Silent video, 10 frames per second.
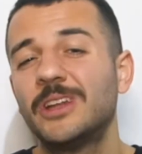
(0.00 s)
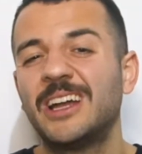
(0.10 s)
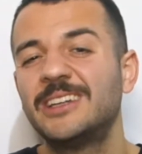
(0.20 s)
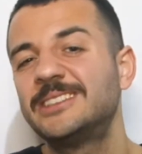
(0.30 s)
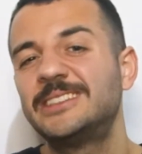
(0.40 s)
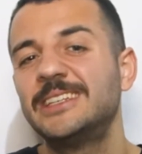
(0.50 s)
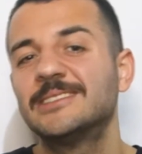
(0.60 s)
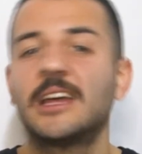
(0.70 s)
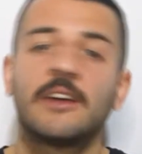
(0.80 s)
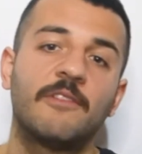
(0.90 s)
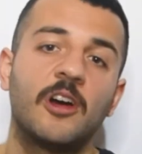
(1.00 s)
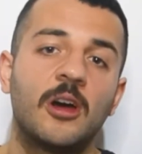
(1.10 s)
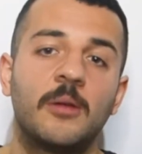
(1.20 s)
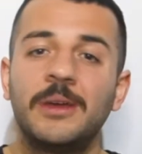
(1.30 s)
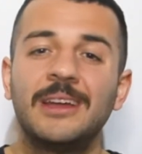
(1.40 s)
with other states like
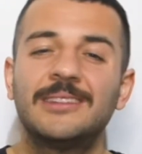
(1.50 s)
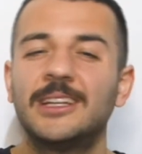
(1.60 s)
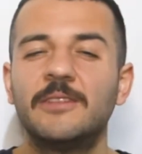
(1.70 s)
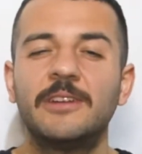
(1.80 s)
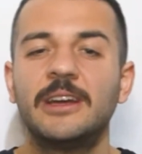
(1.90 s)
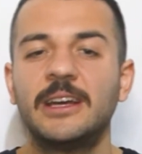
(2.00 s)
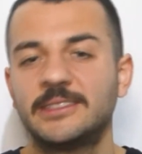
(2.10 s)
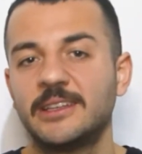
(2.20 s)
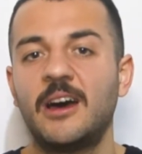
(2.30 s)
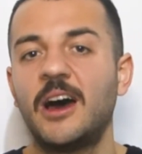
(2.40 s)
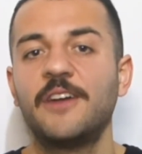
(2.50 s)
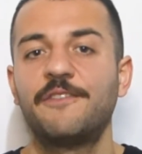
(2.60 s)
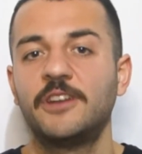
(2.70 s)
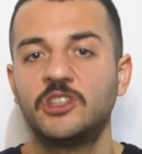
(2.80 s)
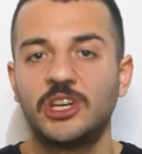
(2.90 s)
Wyoming, Delaware has high
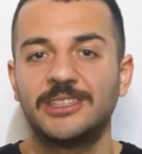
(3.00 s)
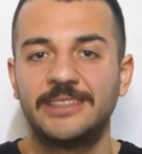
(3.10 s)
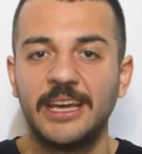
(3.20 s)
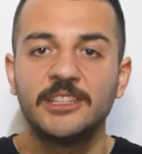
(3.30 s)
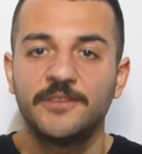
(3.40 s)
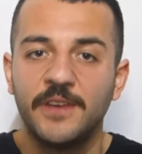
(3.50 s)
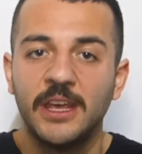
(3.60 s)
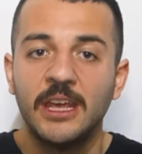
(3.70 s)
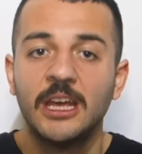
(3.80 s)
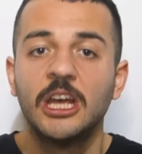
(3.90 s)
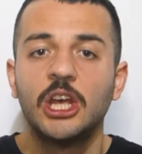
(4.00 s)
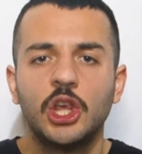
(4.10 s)
franchise tax fee.